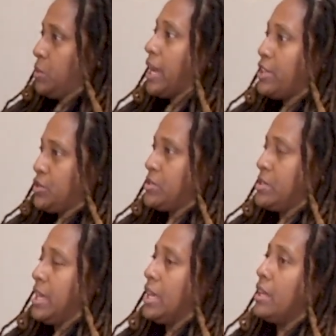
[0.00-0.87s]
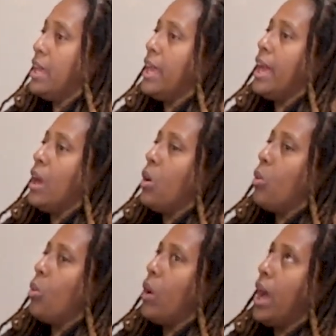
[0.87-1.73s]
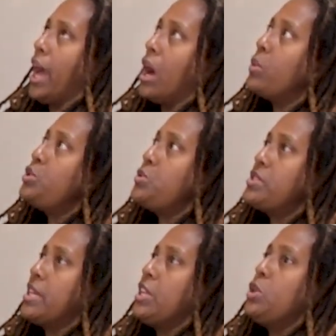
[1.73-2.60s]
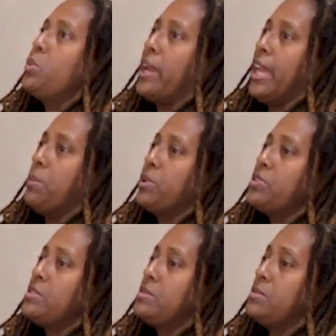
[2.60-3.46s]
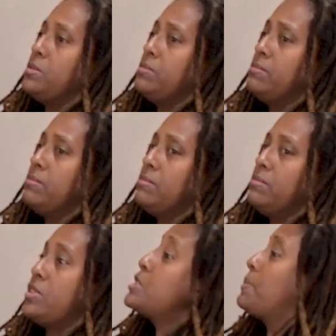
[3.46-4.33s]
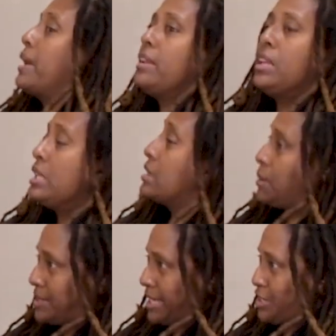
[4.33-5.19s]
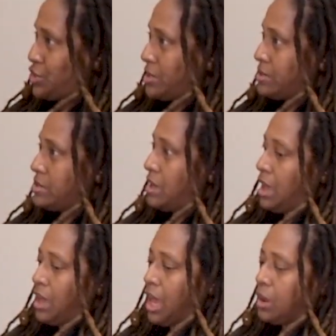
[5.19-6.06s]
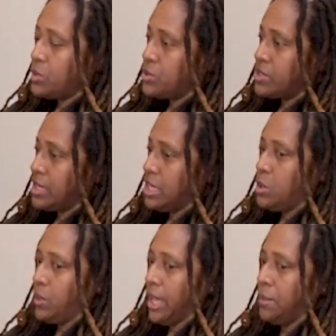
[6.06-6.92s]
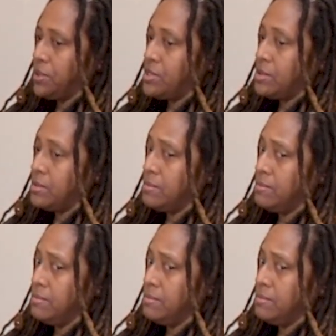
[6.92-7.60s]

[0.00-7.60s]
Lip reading: what I just said, how would you say you were able to, despite any limitations, how would you say you were able to